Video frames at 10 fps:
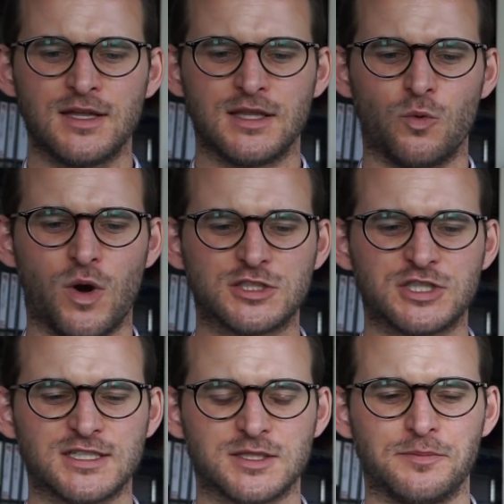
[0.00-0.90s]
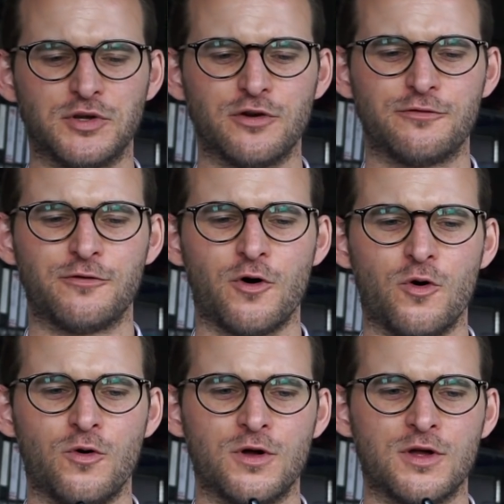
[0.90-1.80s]
The watch has a
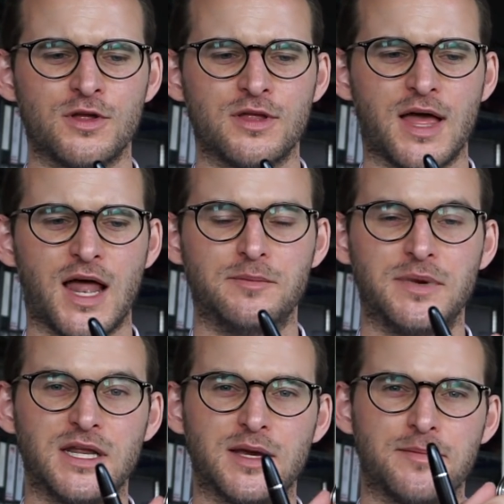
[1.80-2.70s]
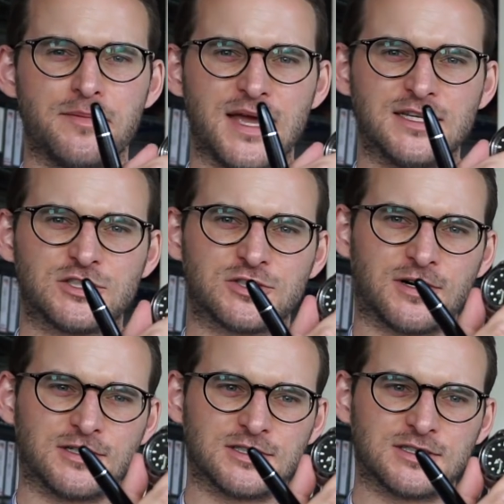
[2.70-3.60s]
beautiful aluminium
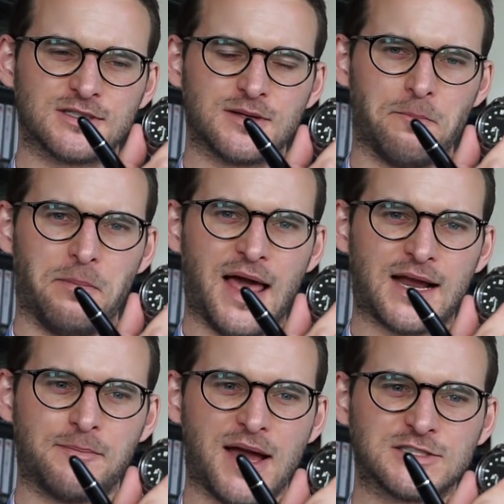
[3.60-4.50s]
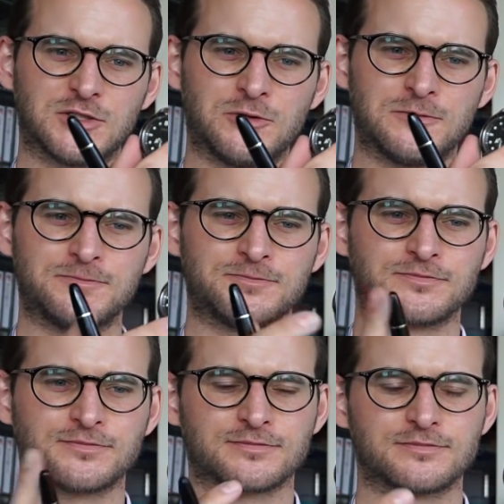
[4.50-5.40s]
insert black bezel
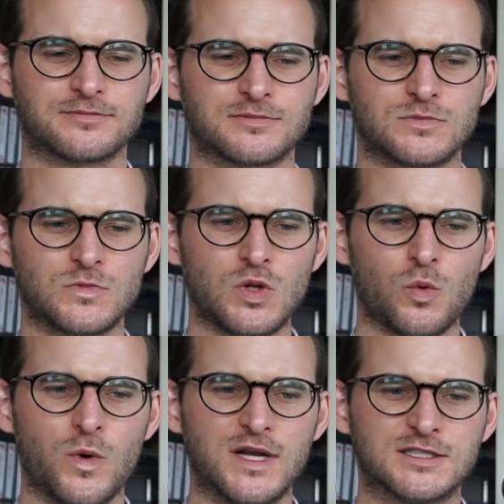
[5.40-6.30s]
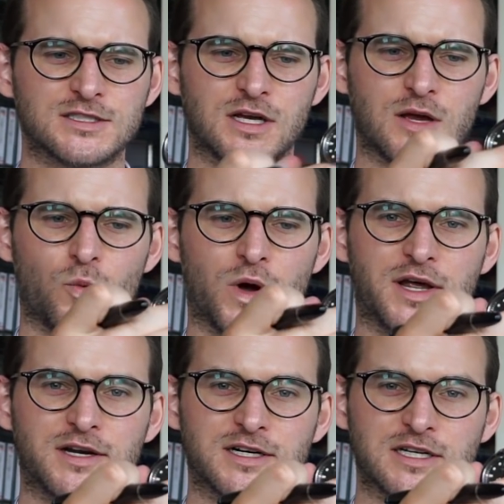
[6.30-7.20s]
with
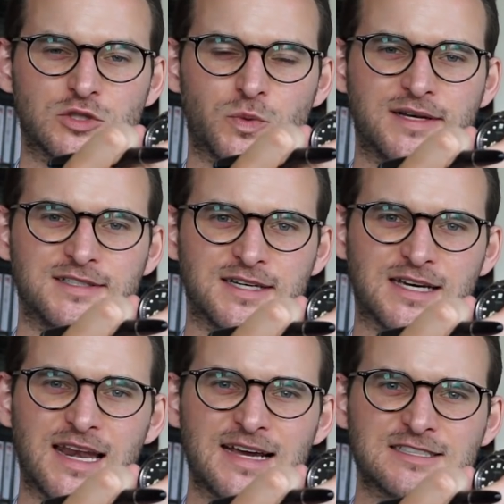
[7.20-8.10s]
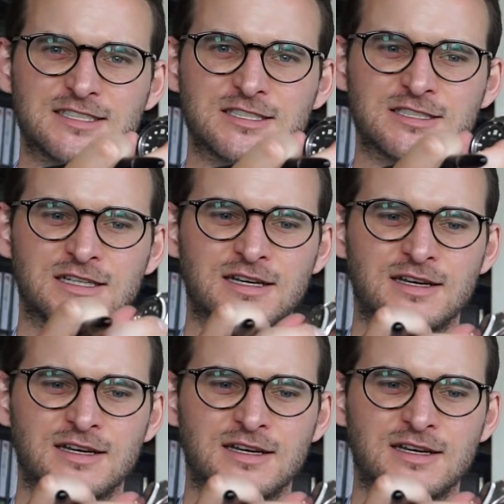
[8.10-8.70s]
120 clicks.